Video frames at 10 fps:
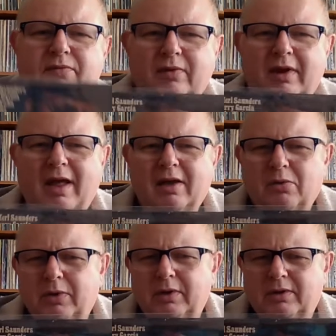
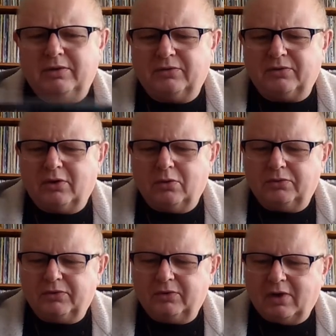languid, slow
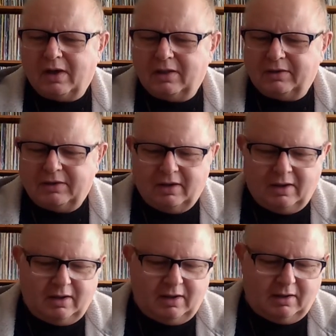style that
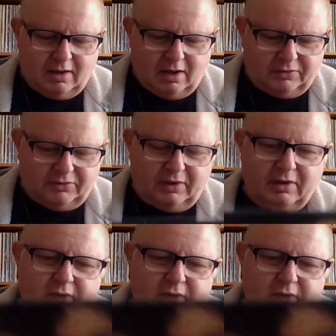Garcia